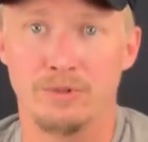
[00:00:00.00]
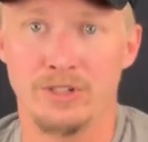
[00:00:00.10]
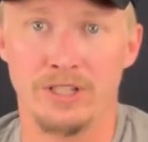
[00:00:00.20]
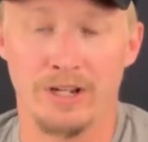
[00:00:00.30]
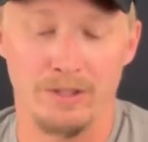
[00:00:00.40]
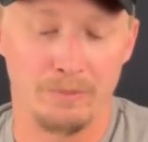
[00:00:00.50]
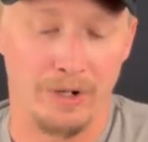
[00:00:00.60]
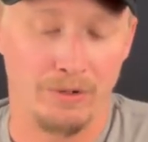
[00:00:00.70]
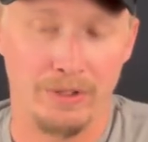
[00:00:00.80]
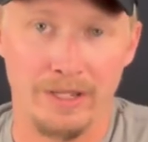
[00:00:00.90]
which is out of the
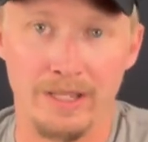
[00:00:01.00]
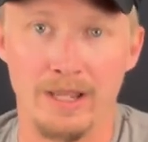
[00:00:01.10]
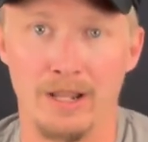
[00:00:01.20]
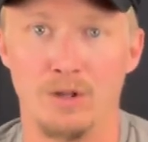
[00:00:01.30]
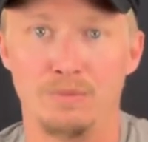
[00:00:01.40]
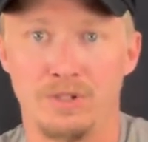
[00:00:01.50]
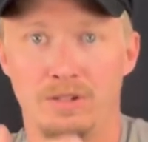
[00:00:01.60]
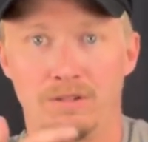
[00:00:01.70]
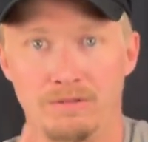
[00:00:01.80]
barrel, and that helps,